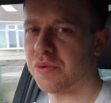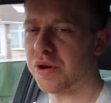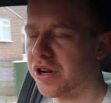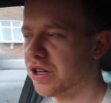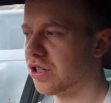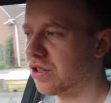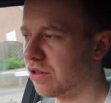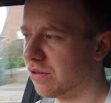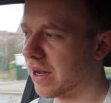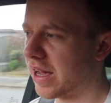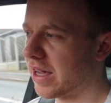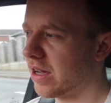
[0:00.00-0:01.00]
we're going to do
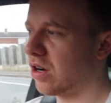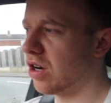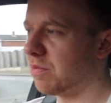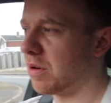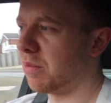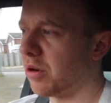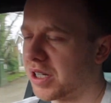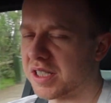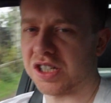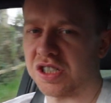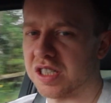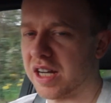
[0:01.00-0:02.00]
a upper body
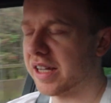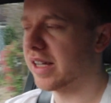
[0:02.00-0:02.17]
session today.